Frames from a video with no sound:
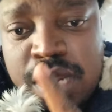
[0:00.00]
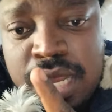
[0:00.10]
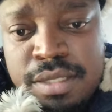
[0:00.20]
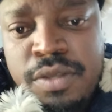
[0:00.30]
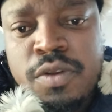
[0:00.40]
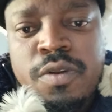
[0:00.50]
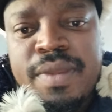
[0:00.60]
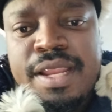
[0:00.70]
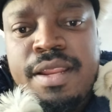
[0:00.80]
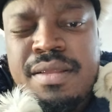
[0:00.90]
Ask your
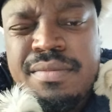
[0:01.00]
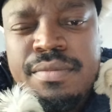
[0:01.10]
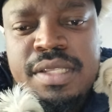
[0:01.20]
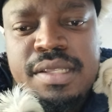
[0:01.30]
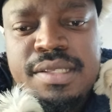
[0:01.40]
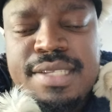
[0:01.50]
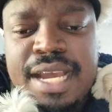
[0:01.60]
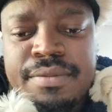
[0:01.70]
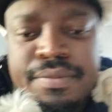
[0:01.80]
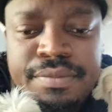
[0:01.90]
Kobela.
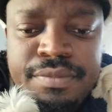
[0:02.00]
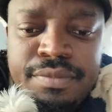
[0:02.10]
Ta.